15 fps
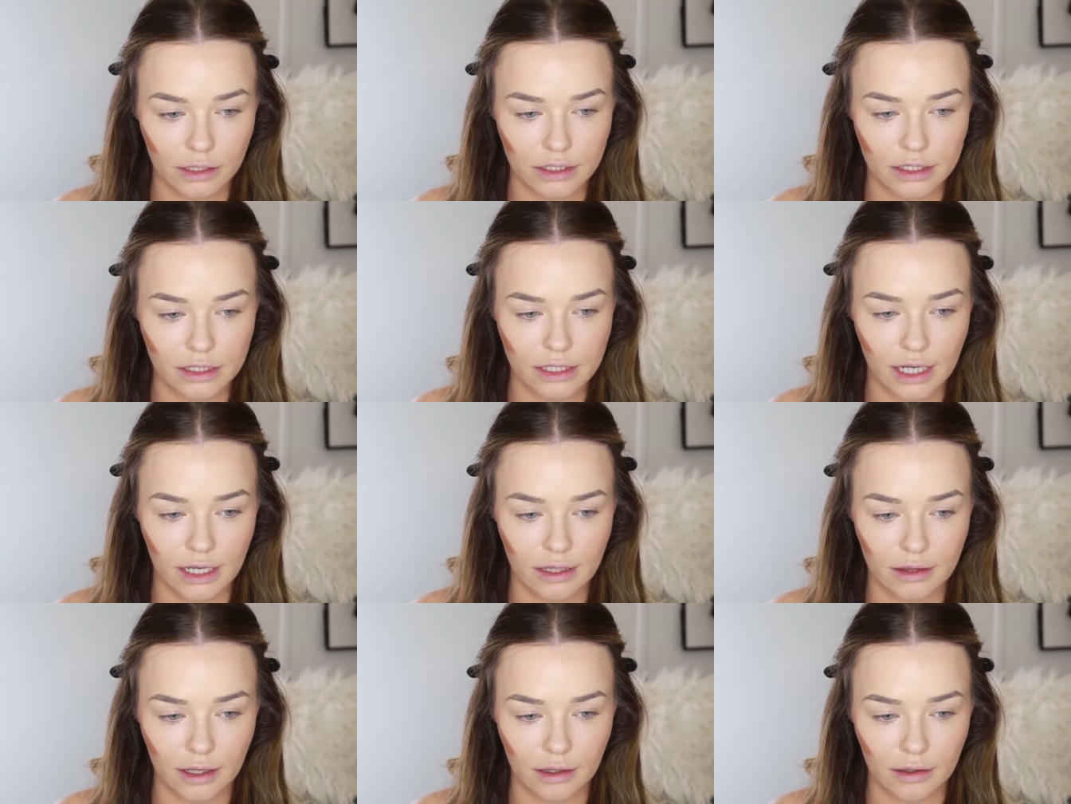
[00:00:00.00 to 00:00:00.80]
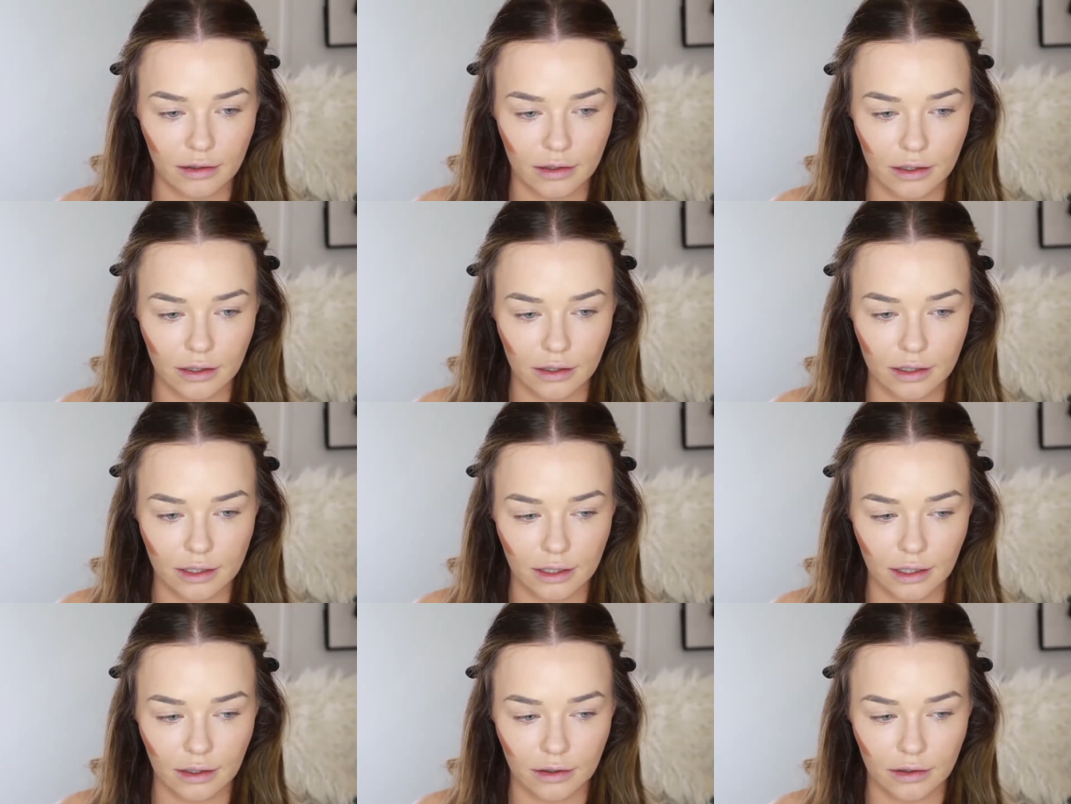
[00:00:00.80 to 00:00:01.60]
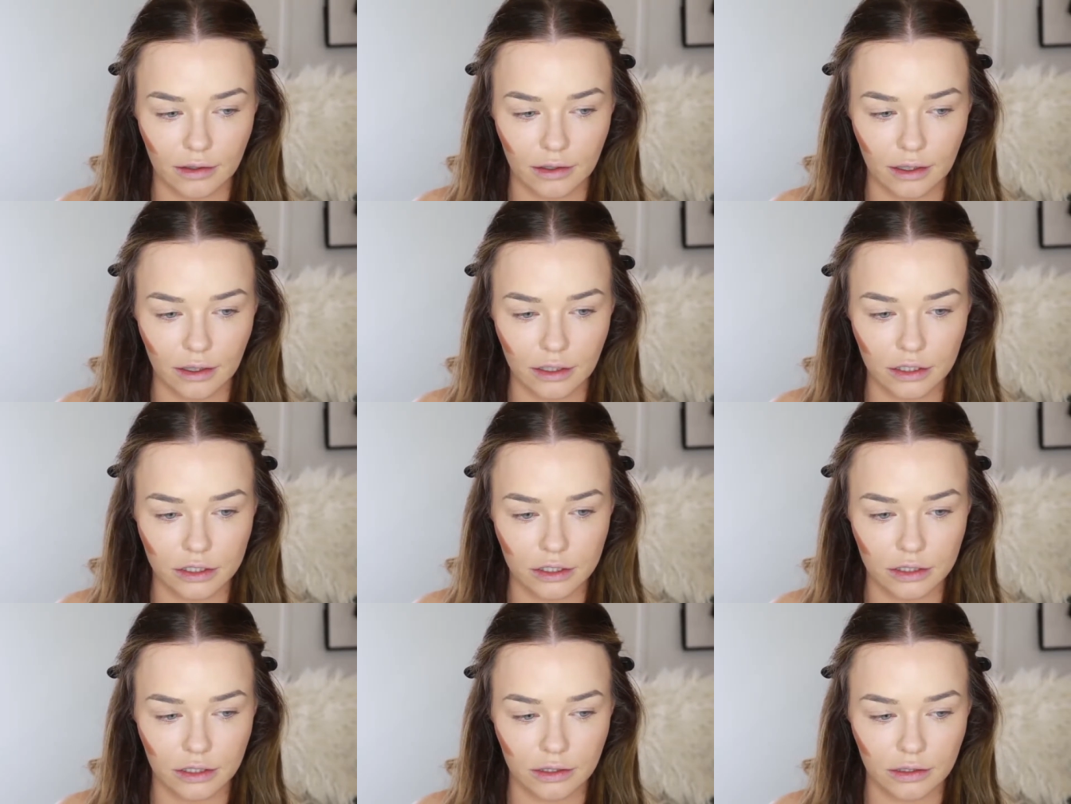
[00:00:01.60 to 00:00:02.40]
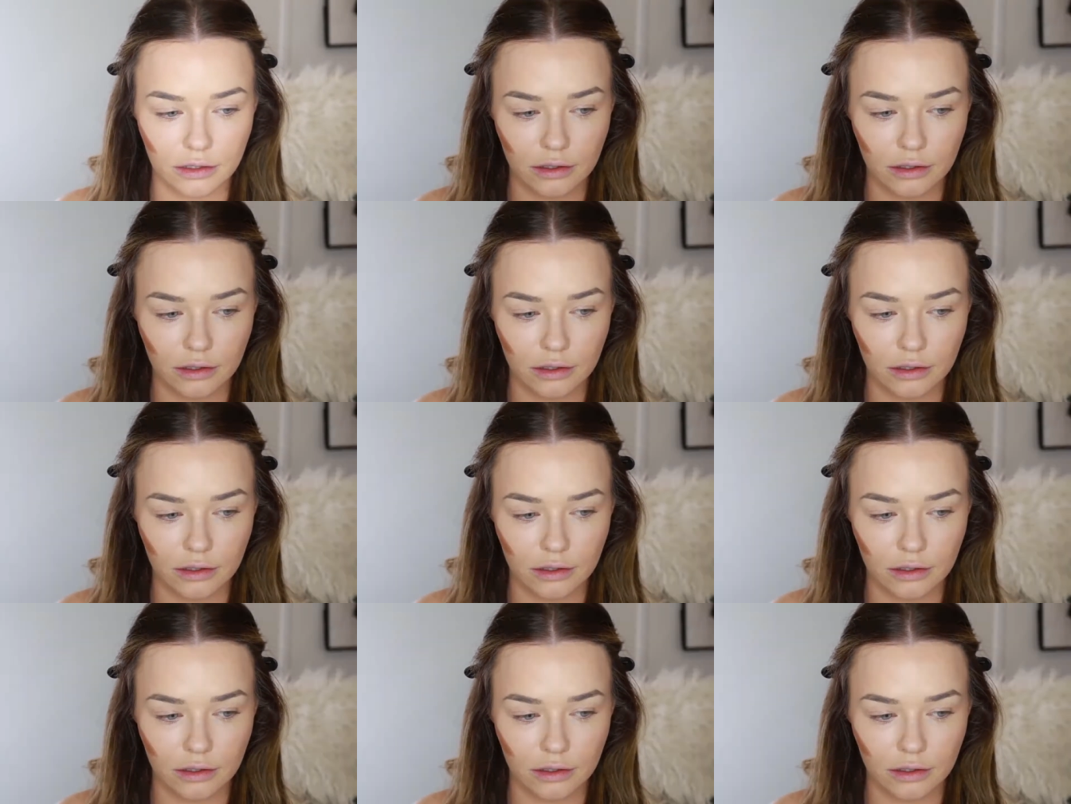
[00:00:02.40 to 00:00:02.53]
Let's take that down a notch.